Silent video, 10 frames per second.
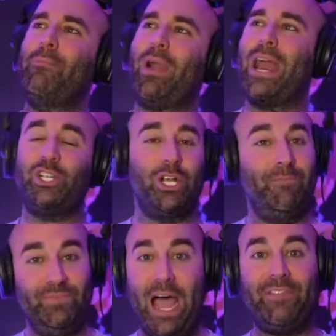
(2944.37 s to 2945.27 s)
branch,
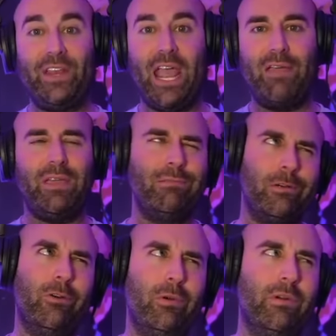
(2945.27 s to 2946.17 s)
not the Navy
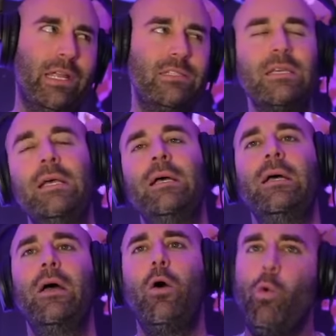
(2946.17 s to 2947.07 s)
or Marines,
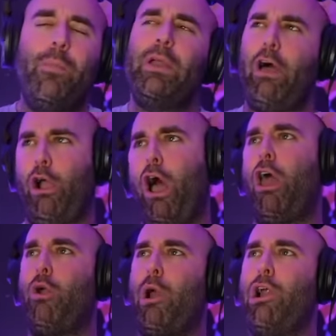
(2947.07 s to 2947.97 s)
would be like,
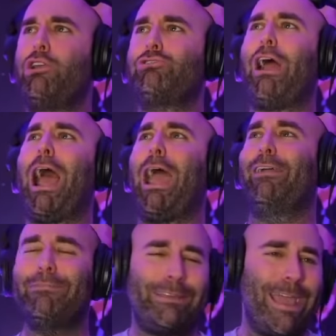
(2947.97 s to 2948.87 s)
oh, we're in drag.
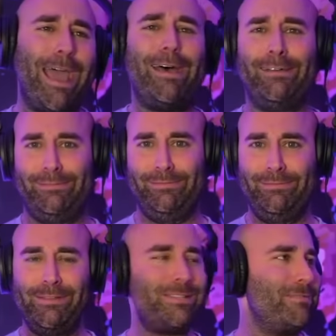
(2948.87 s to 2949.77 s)
I'm like, yeah,
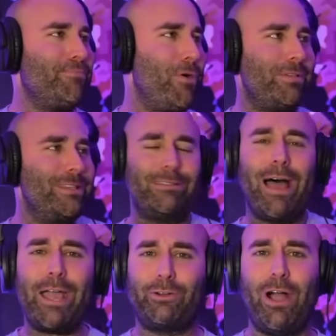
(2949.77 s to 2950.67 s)
it's a
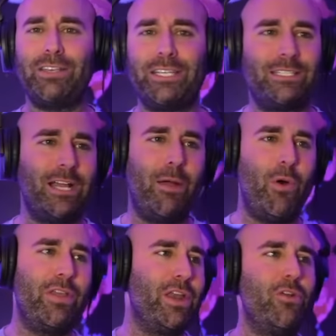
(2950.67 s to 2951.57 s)
line crossing
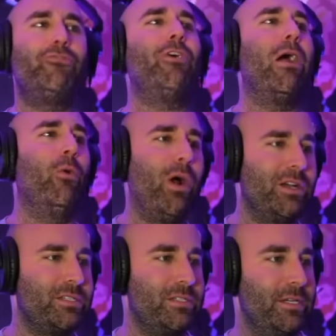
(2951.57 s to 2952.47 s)
ceremony. They do far
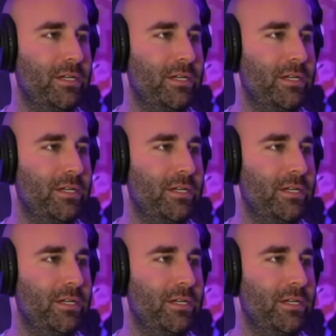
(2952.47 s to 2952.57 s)
worse.